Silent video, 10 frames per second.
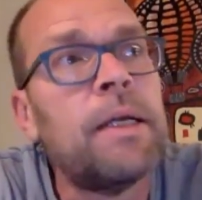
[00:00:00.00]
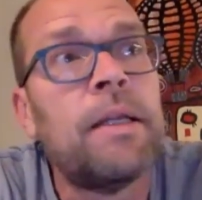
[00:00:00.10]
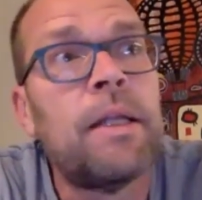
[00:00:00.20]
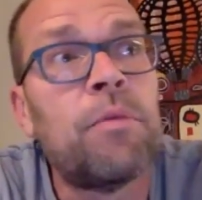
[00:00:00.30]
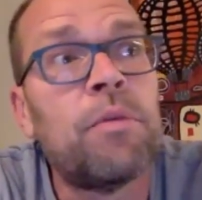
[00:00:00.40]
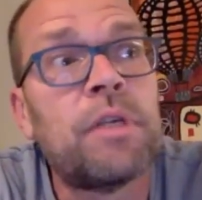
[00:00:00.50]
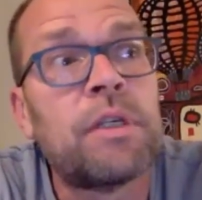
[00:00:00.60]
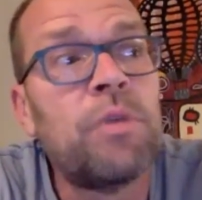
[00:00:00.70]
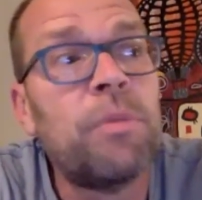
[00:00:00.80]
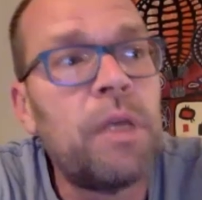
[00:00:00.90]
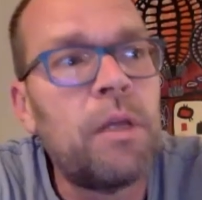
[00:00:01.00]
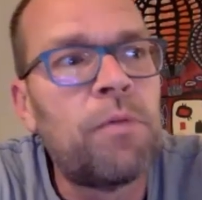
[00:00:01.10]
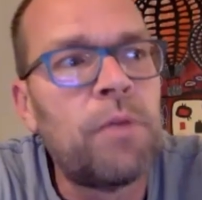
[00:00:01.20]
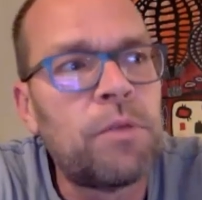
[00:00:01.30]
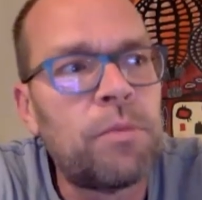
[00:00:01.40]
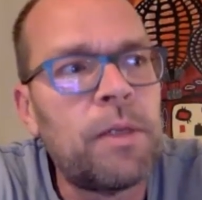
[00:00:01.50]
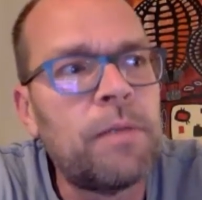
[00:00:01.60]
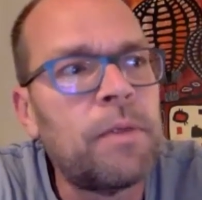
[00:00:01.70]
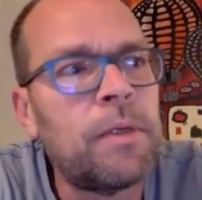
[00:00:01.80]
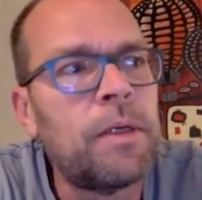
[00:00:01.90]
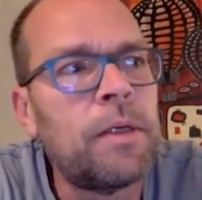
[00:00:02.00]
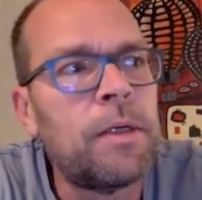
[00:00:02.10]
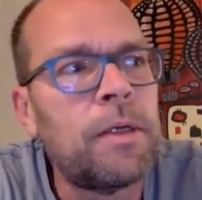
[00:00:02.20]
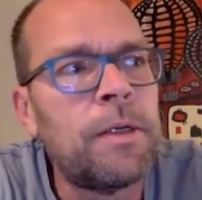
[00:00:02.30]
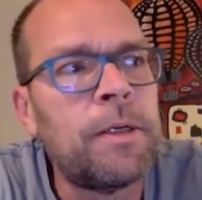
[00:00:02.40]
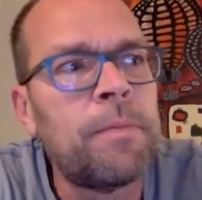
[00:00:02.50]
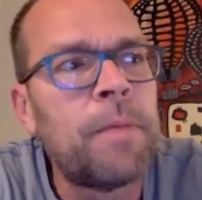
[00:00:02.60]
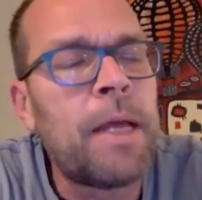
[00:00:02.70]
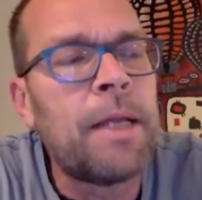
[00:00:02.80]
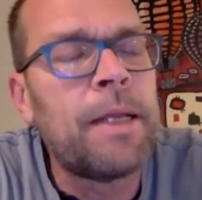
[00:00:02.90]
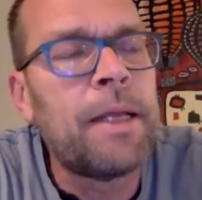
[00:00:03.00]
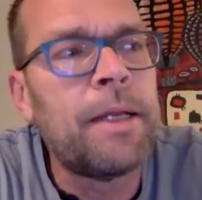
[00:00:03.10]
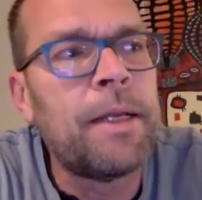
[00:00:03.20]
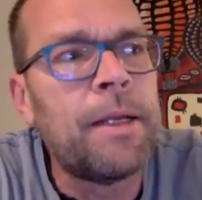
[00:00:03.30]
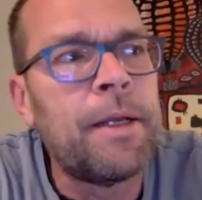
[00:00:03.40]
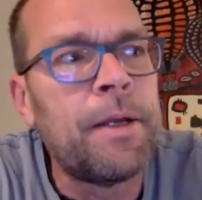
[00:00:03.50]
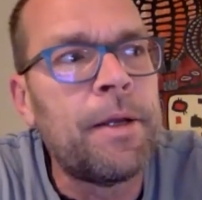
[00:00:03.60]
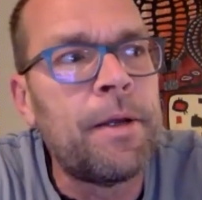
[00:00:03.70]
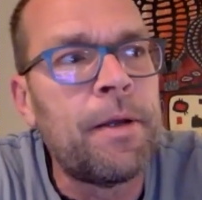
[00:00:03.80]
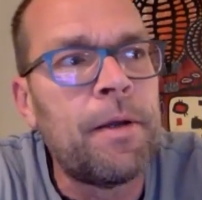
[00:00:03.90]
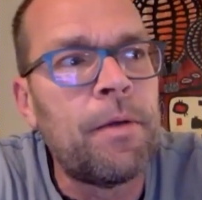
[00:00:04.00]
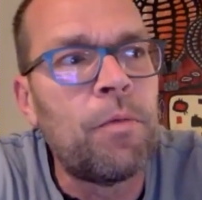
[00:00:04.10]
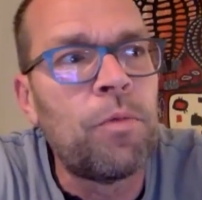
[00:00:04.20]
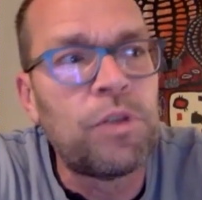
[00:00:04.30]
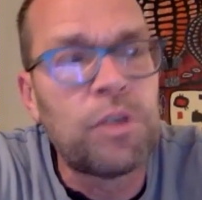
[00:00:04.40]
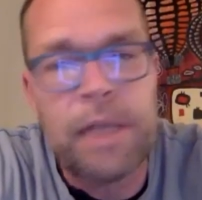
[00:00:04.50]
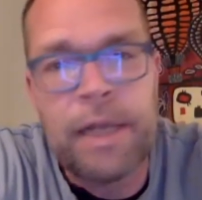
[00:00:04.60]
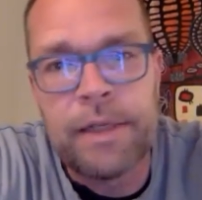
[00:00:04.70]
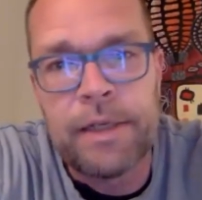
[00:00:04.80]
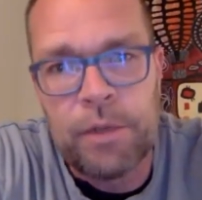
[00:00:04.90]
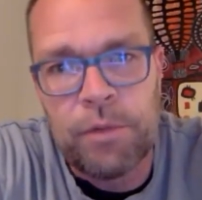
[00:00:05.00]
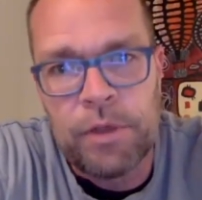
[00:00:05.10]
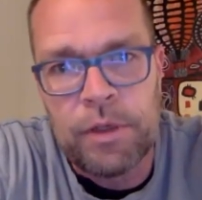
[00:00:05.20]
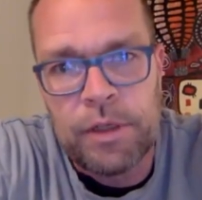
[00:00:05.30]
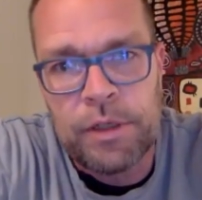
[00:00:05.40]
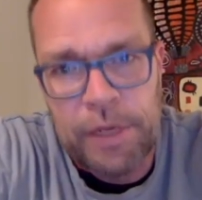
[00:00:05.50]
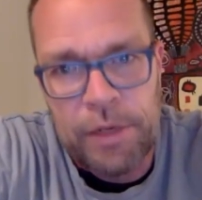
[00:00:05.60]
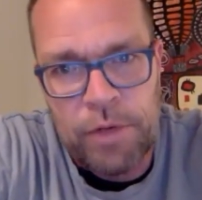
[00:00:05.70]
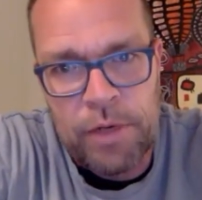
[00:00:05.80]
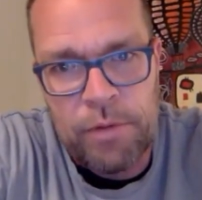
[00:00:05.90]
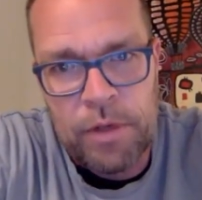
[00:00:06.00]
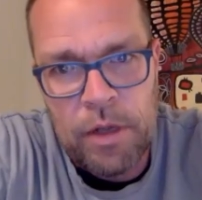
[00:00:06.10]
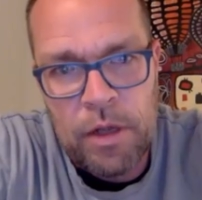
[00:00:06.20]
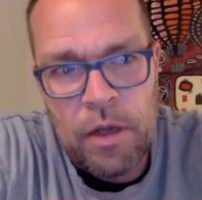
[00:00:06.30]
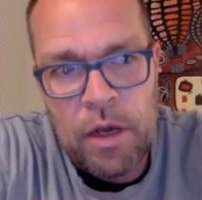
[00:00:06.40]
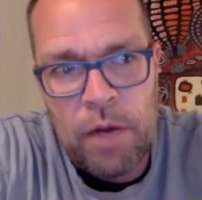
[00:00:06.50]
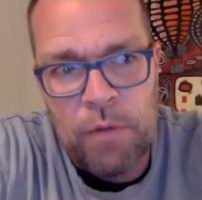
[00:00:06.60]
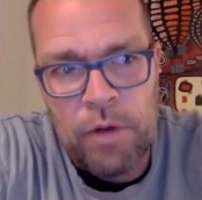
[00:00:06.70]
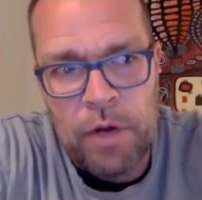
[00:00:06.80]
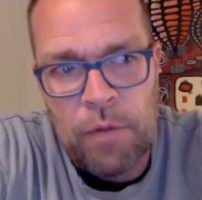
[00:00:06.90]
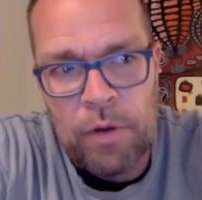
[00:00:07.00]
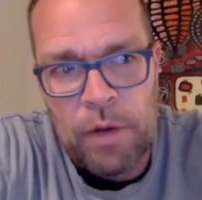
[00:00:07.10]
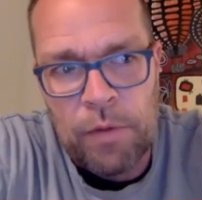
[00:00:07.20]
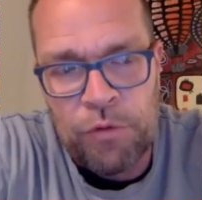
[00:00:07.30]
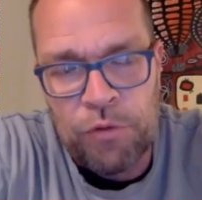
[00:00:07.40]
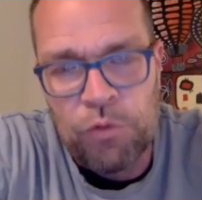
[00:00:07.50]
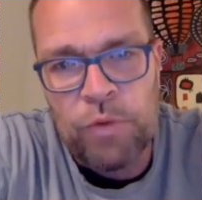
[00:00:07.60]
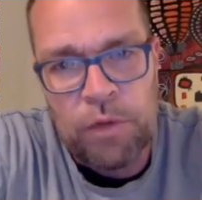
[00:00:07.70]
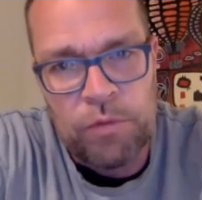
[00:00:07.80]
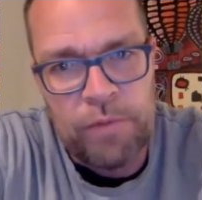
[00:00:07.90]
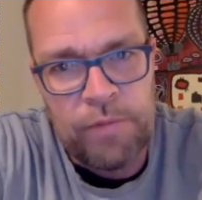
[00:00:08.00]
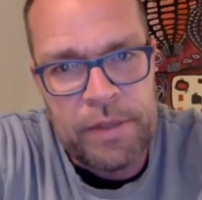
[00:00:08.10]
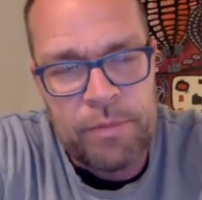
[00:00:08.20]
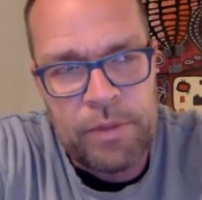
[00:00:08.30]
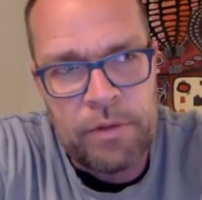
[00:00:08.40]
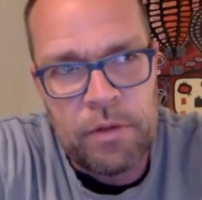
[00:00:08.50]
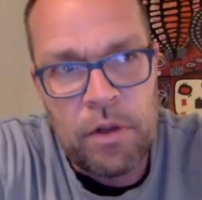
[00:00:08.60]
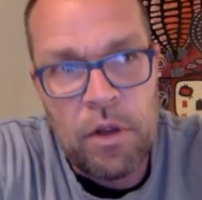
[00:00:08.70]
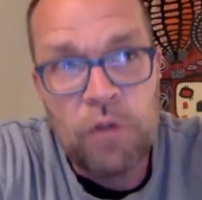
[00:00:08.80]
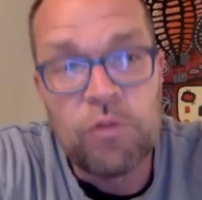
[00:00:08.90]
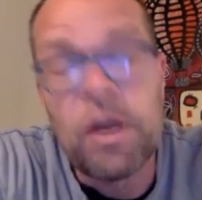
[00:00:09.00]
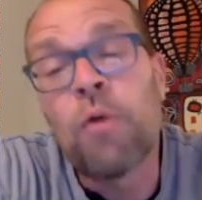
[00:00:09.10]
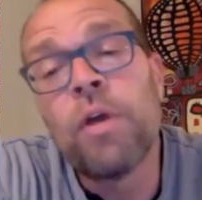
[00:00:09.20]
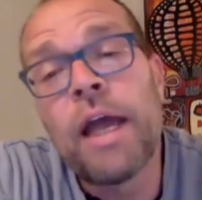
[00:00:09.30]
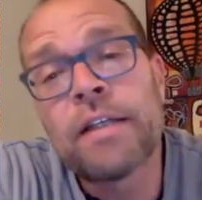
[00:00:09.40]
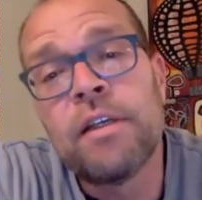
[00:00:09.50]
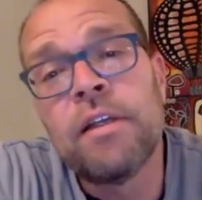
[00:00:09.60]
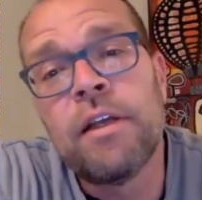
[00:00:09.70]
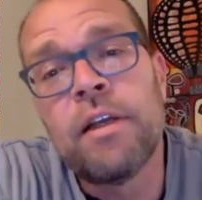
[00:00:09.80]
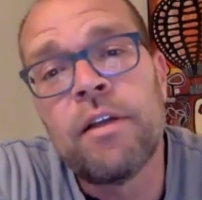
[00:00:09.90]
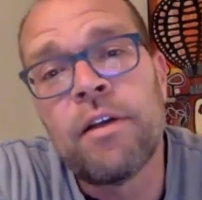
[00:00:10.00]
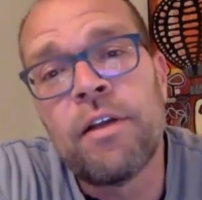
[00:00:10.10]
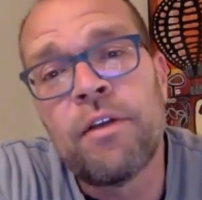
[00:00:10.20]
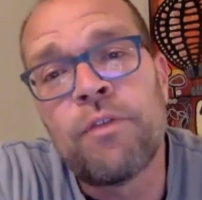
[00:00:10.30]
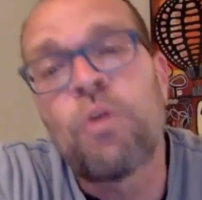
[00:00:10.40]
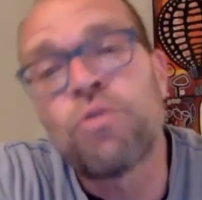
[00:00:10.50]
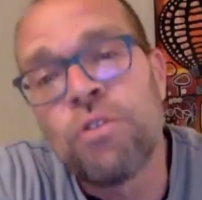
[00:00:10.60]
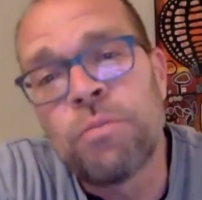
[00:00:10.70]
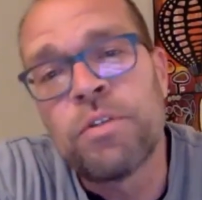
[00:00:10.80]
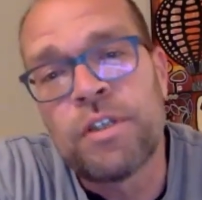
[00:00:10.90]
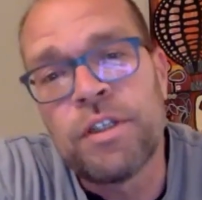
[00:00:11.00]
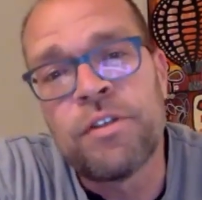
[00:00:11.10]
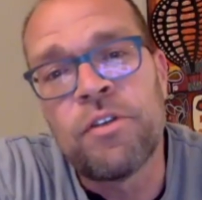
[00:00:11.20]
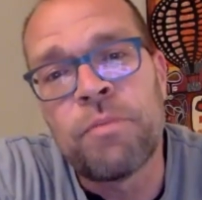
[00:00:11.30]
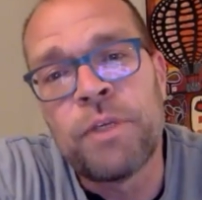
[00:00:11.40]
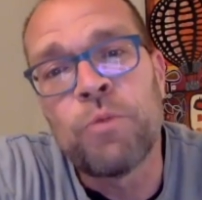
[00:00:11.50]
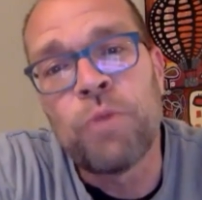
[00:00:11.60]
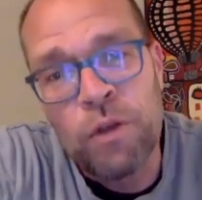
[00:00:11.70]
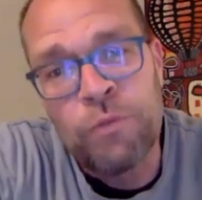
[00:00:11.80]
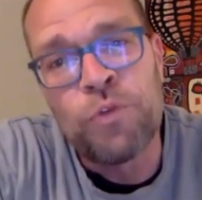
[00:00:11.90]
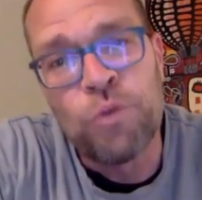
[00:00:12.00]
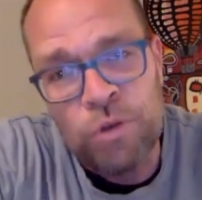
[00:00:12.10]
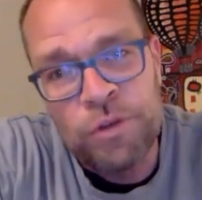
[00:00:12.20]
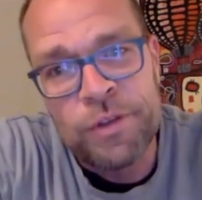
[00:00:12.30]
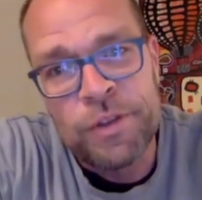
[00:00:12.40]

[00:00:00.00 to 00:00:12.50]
That was extremely helpful as well. And then we just landed here in January our 3rd round investment. So now we're actually in a fortunate position of being well fueled.